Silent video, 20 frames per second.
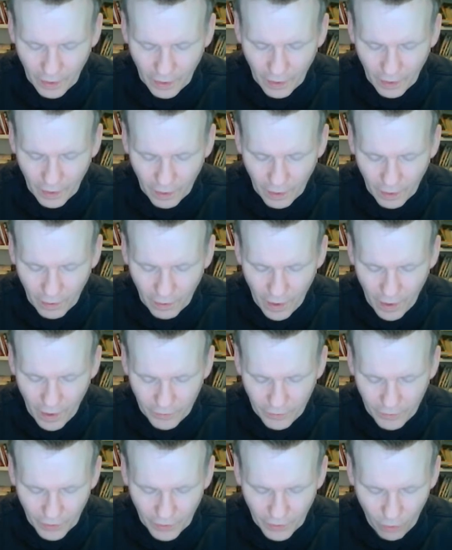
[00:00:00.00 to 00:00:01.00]
uh,
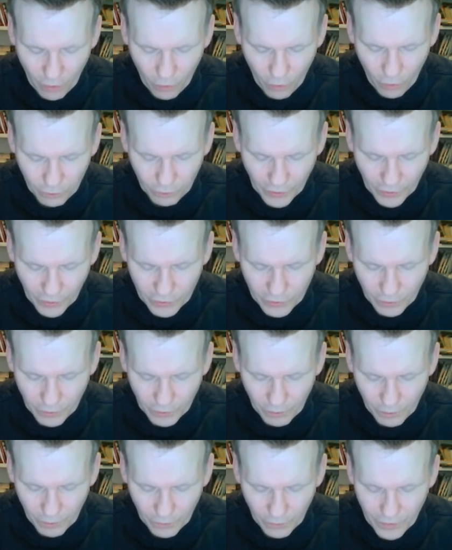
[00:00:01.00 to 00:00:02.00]
after their own pleasure,
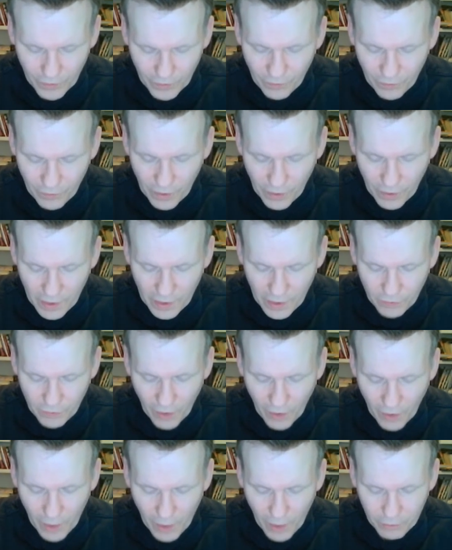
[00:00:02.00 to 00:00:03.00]
but he
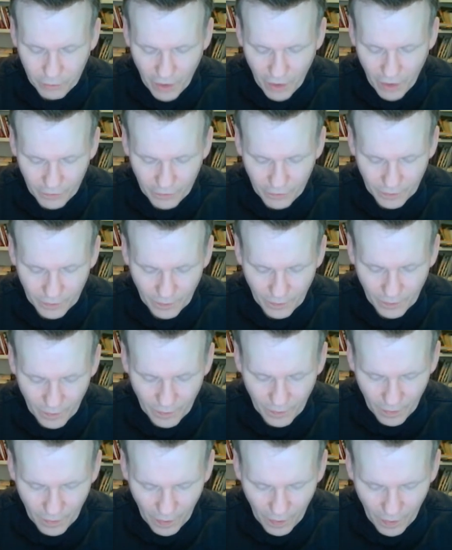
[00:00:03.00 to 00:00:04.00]
for our profit,
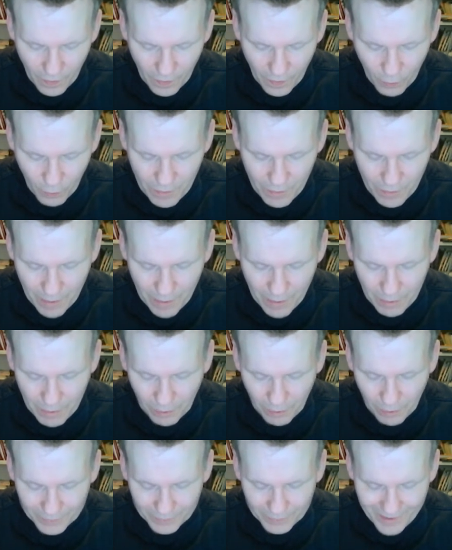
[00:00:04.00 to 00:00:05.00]
that we may be
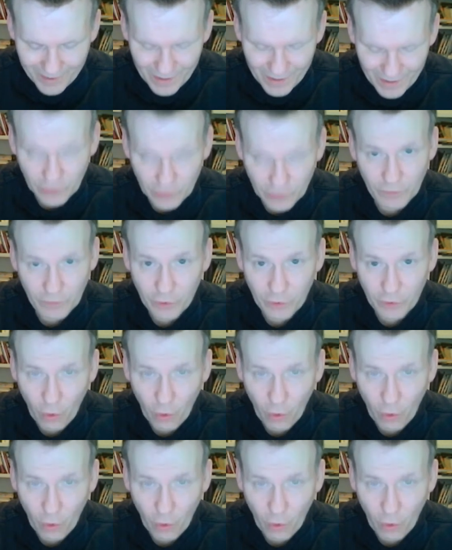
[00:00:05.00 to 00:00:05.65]
partakers of his